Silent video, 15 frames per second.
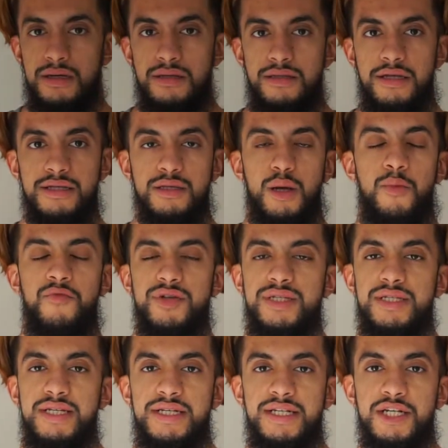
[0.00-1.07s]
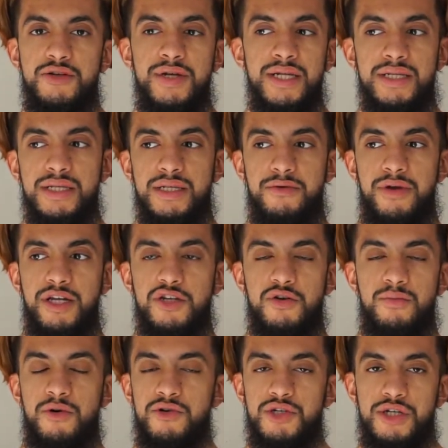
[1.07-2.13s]
This obviously decreases the range of
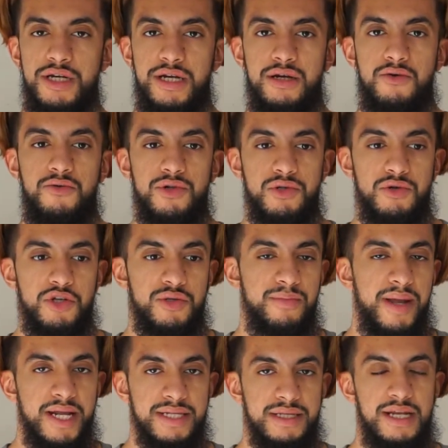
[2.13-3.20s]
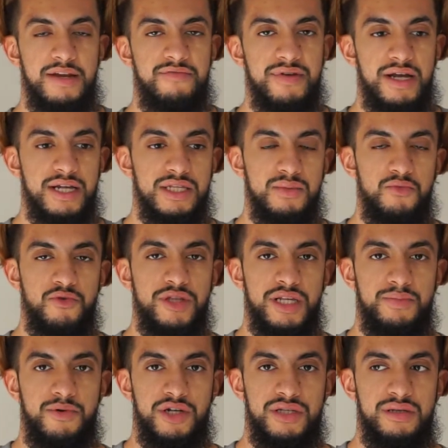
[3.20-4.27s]
motion and also just makes the lift as smooth as
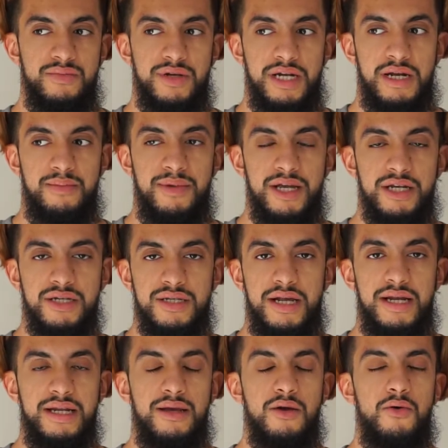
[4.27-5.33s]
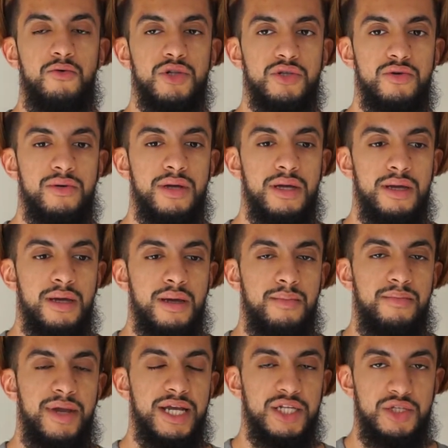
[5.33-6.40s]
possible, and it also
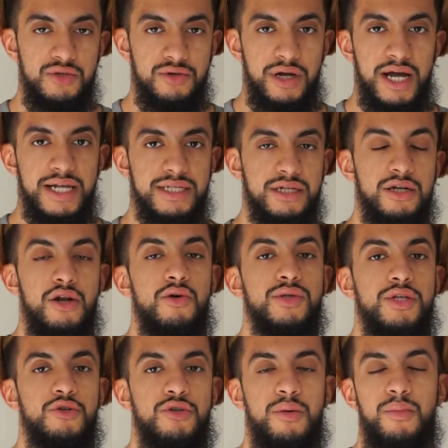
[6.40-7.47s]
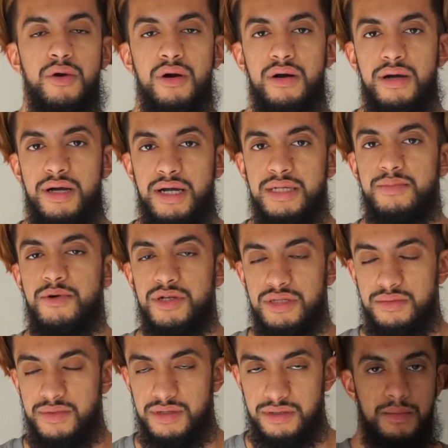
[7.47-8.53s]
makes you as close to the bar as
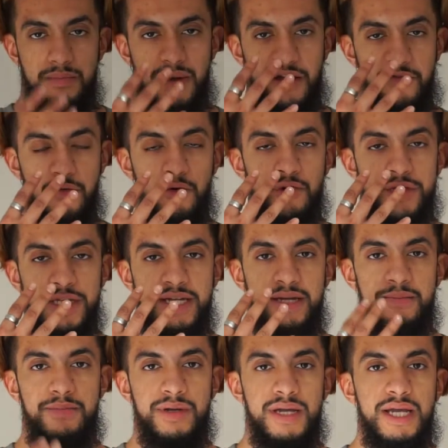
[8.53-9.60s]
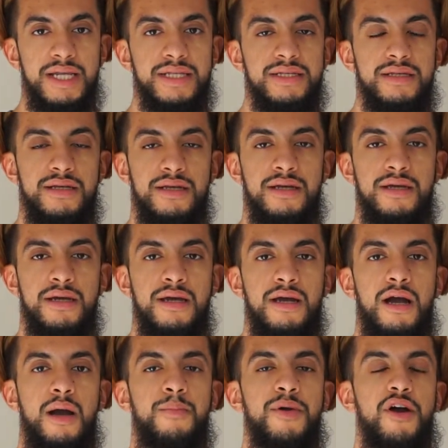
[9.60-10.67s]
possible. My 4th tip is
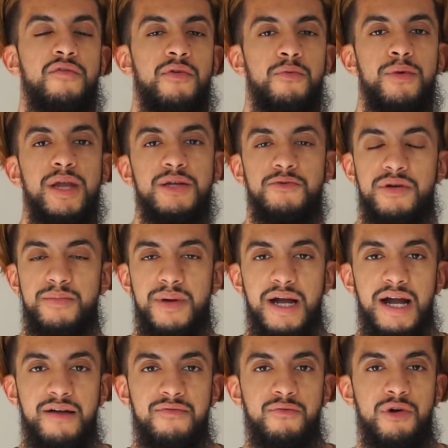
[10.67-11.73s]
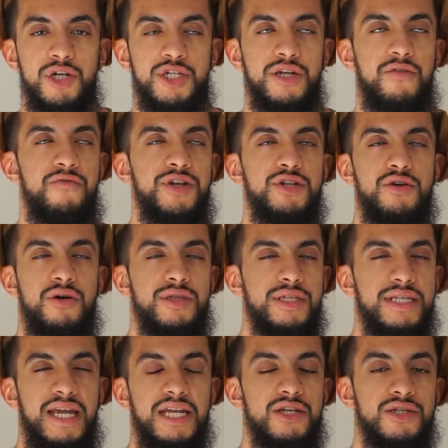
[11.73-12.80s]
a bit of a weird one, but I've watched a video on this
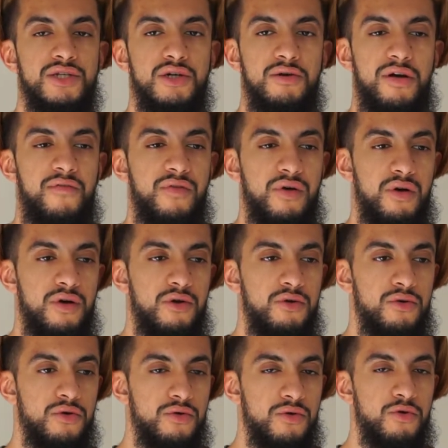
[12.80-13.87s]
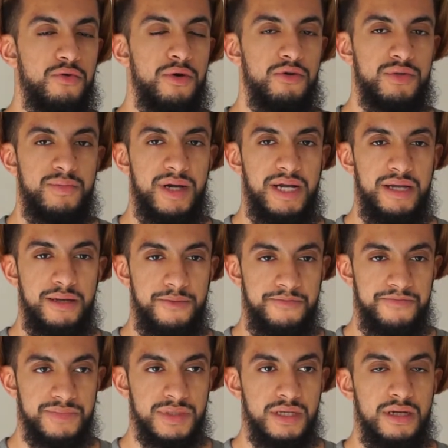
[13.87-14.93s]
ages ago. I forgot who it was by,
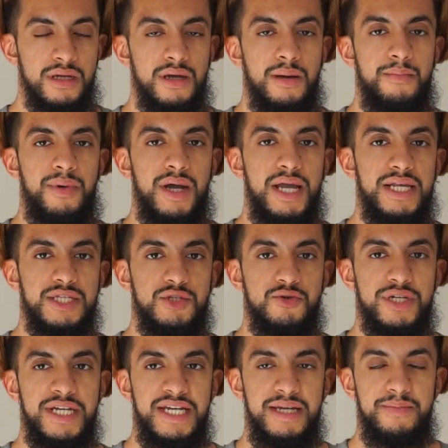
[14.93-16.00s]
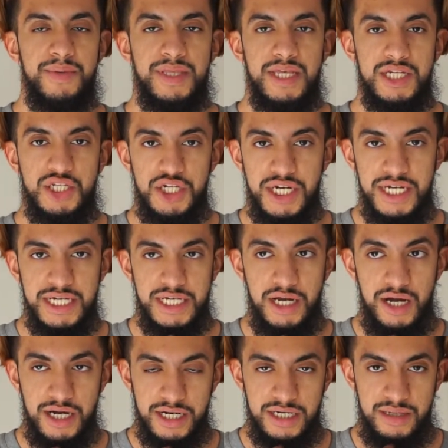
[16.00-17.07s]
but it's to keep the chin
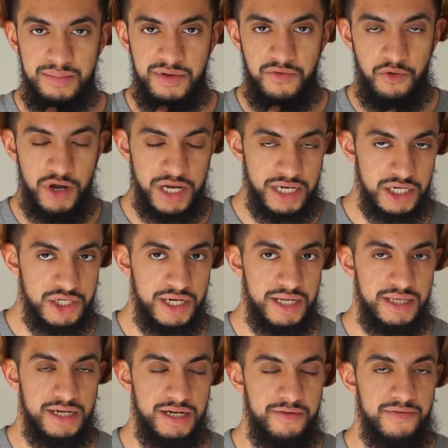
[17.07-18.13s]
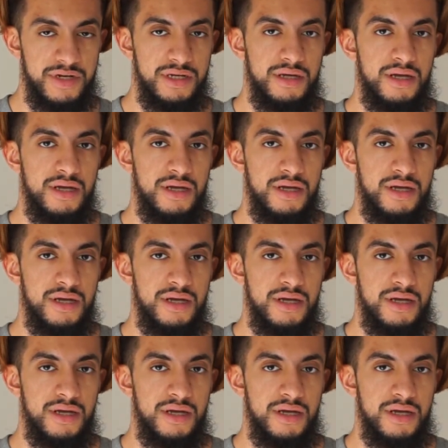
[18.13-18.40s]
tucked before you initiate the lift.